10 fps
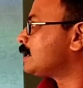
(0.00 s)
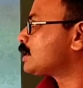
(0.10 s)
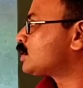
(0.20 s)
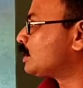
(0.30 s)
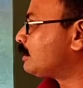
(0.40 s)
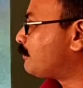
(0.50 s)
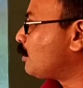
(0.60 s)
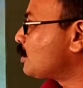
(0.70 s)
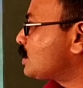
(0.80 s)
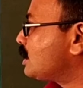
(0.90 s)
So, the
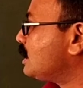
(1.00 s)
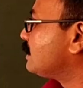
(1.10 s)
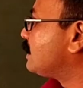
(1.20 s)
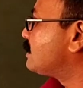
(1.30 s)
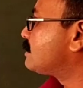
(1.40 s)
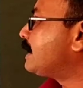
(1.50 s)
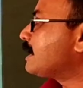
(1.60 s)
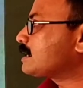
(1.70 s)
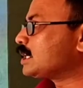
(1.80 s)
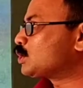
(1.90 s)
force that is
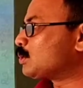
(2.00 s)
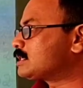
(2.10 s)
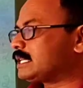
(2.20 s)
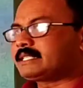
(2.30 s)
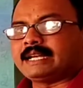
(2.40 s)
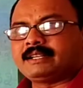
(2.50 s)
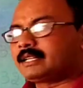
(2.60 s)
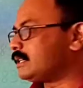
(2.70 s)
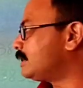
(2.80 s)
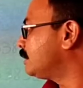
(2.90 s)
directed towards the
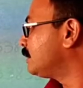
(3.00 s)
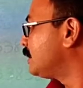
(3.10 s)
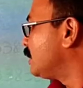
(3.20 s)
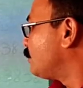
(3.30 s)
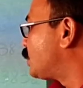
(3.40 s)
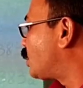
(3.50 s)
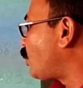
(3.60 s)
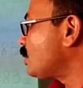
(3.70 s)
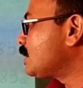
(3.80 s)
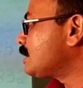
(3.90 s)
center, which
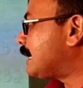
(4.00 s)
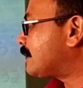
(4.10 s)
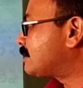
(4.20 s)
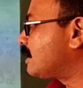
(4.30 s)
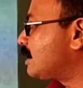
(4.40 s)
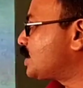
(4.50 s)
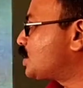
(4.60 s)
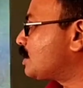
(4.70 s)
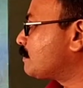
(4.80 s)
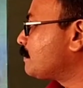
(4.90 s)
causes
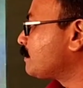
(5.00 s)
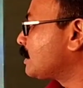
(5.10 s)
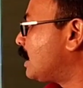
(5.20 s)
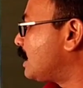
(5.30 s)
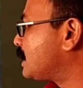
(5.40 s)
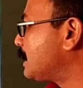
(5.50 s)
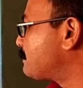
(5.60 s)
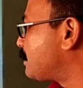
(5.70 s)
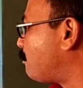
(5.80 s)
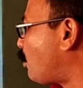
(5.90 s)
acceleration and
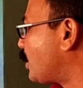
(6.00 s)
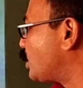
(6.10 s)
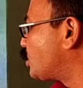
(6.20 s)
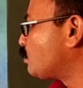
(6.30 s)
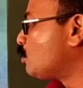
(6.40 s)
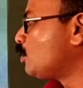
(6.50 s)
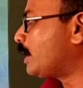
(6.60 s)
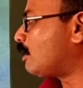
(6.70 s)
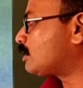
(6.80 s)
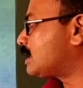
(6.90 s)
keeps the body to move
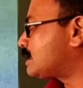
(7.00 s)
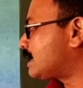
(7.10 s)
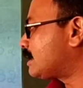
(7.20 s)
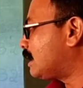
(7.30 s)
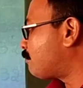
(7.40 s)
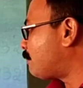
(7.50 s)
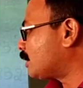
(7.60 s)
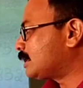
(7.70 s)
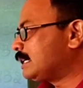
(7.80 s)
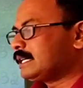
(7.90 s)
along the circular
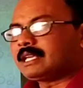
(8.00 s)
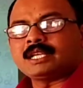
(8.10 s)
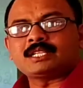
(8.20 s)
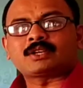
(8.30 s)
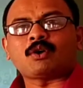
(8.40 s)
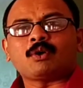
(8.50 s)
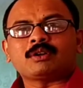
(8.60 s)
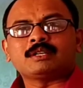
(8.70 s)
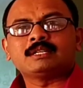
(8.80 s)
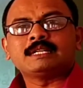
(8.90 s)
path, is
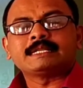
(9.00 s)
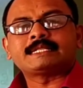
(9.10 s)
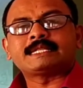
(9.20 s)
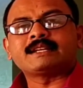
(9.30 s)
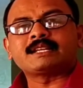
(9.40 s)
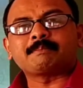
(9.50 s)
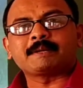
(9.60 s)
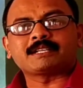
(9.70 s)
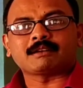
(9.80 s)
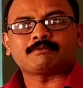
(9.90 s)
called
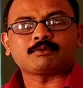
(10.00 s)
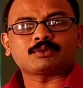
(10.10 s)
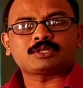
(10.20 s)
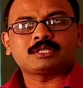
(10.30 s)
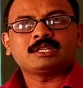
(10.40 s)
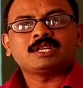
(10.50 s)
centripetal force.